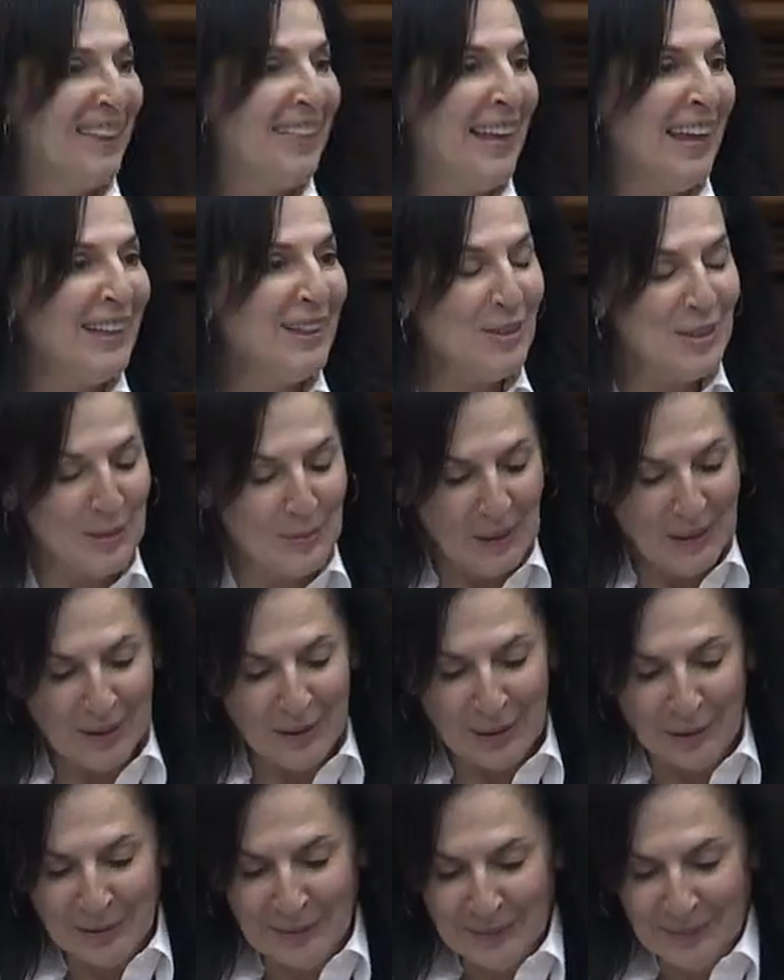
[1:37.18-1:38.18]
Thank you,
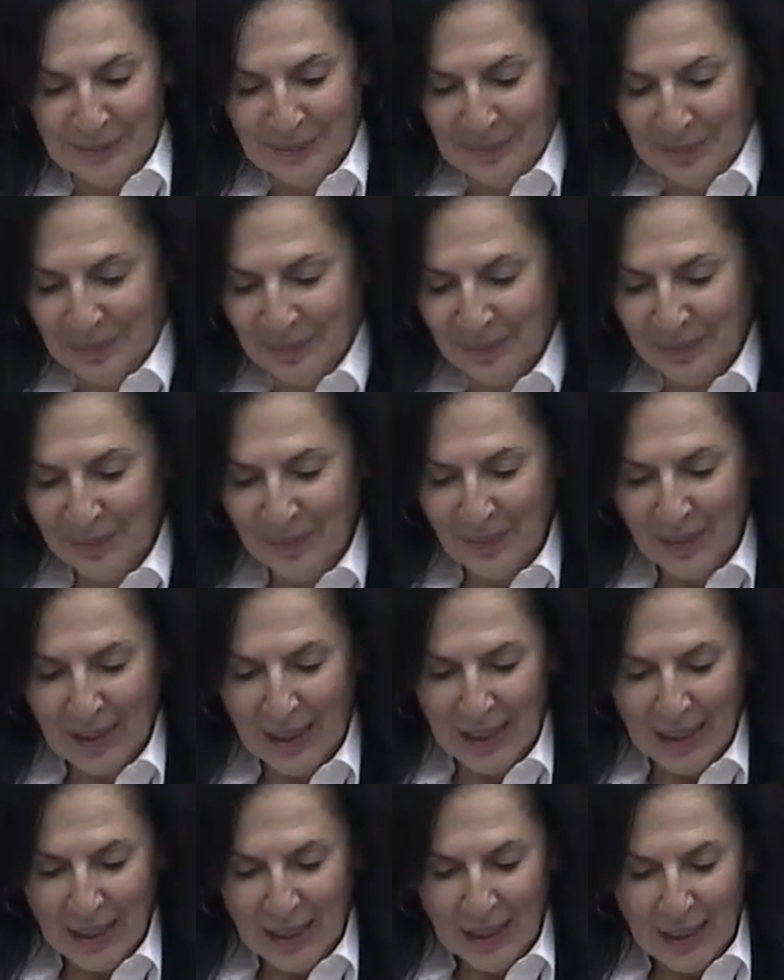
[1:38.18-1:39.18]
Speaker.
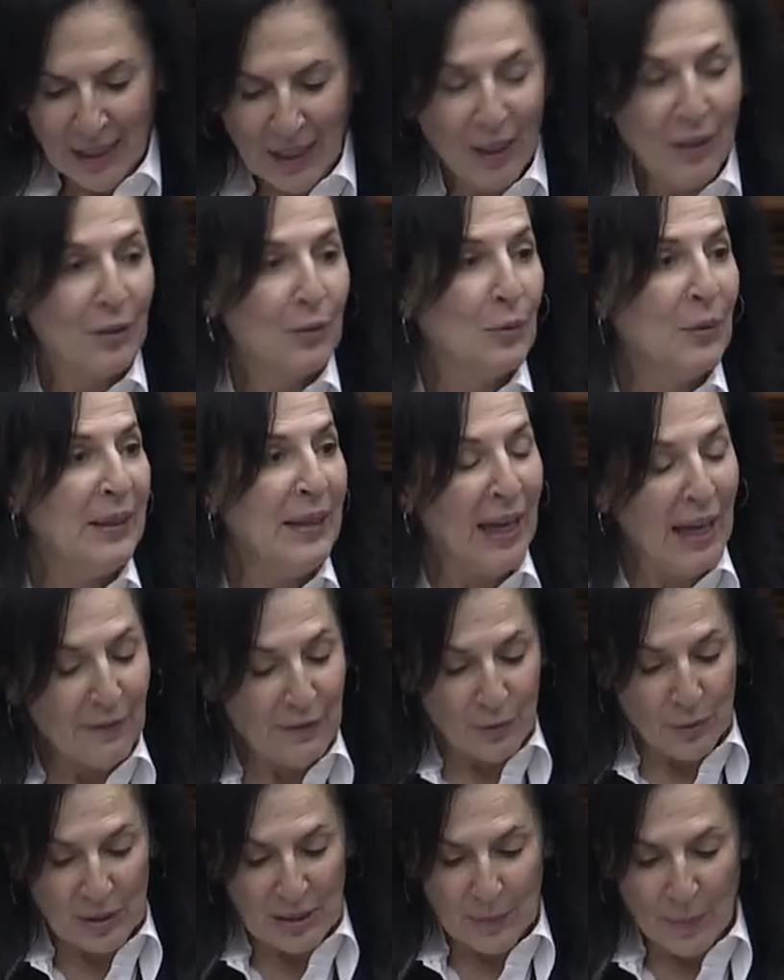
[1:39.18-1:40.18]
We have
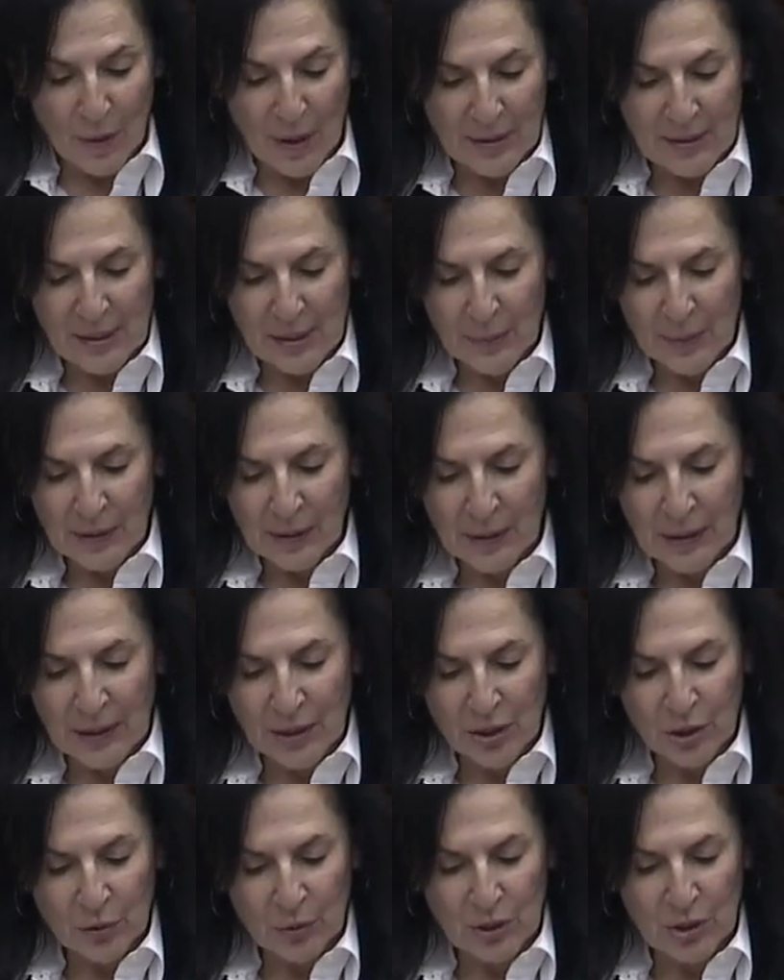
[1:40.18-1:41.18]
a responsibility
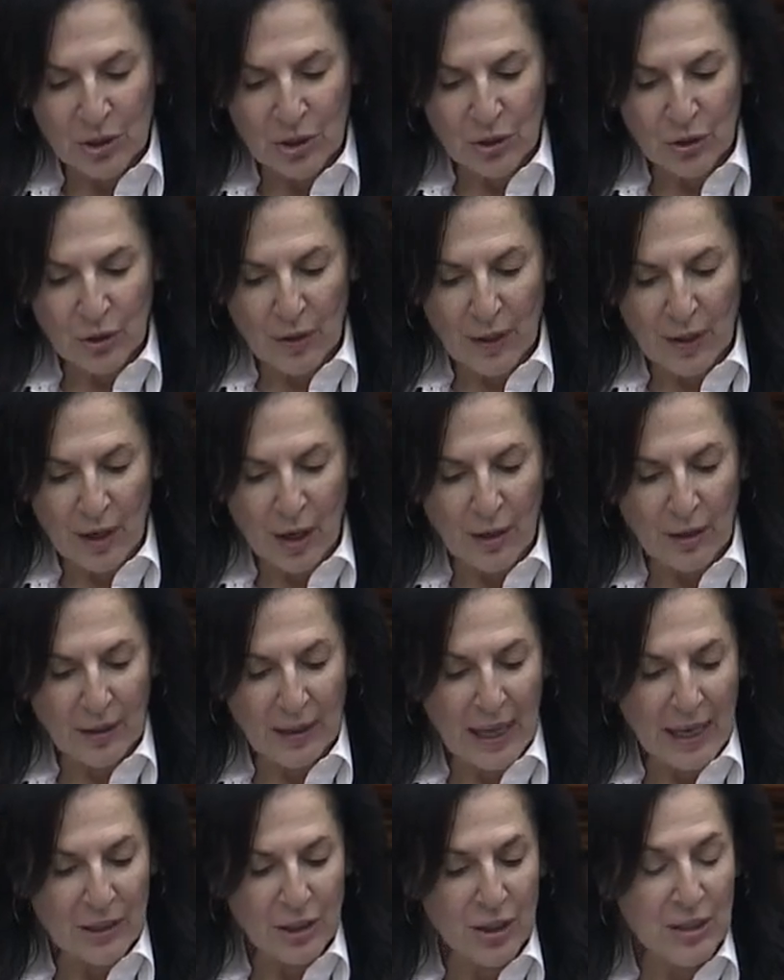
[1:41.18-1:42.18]
to ensure that our
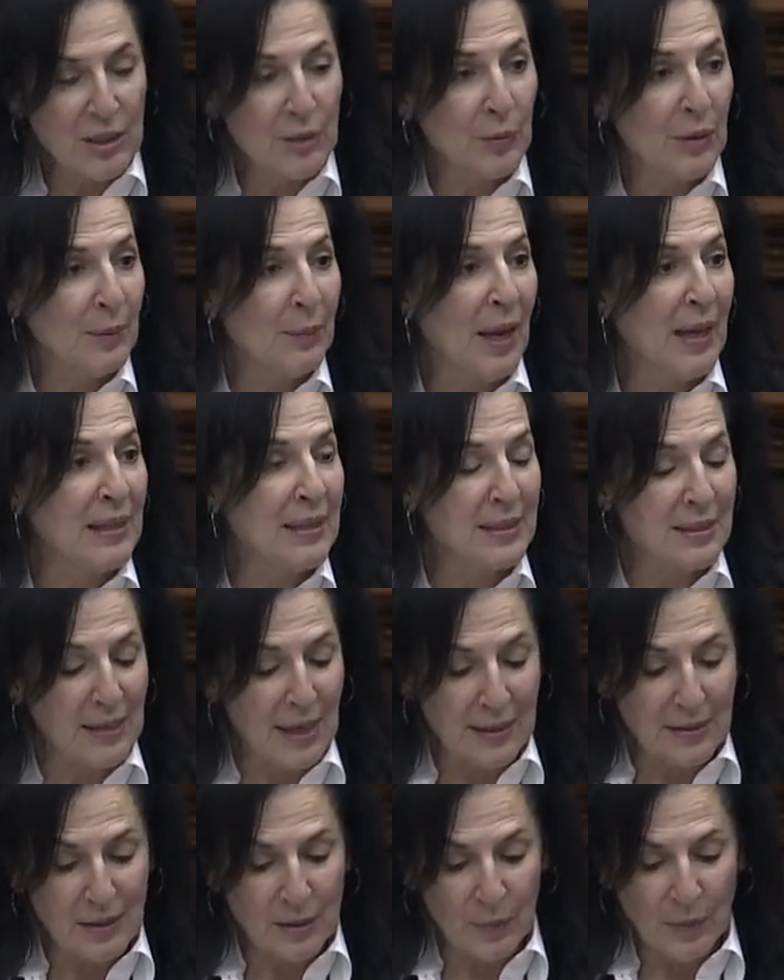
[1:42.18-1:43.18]
elections remain
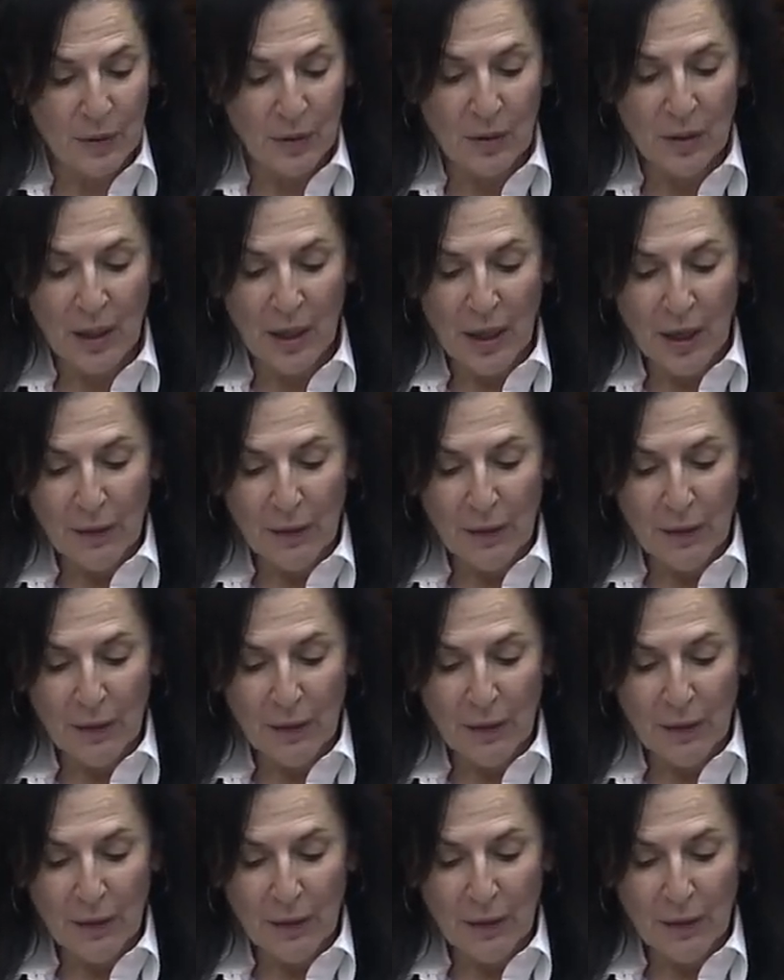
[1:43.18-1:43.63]
accessible